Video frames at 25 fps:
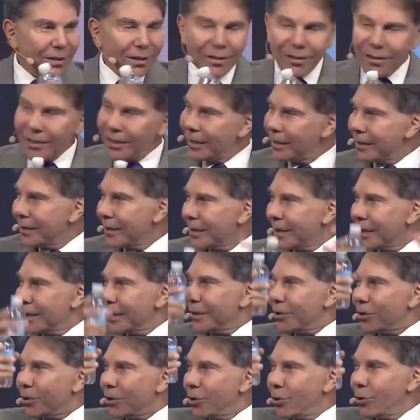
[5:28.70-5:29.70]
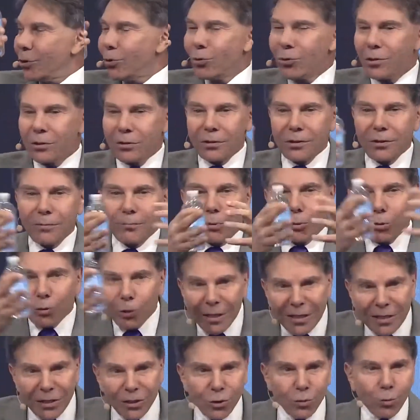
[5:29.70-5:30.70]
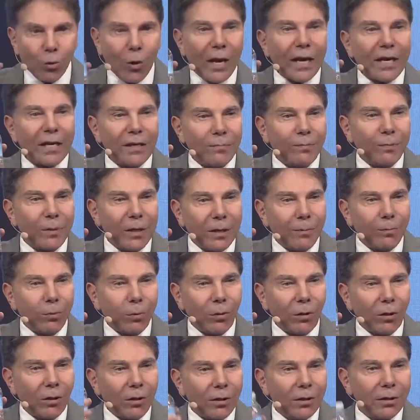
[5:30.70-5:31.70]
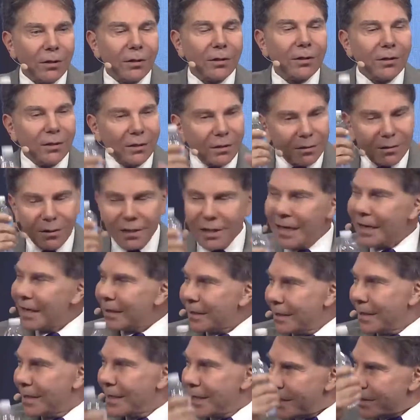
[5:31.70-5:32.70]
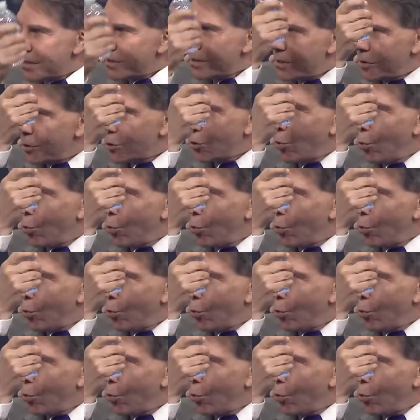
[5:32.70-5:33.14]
right, to pre-suade people that this is a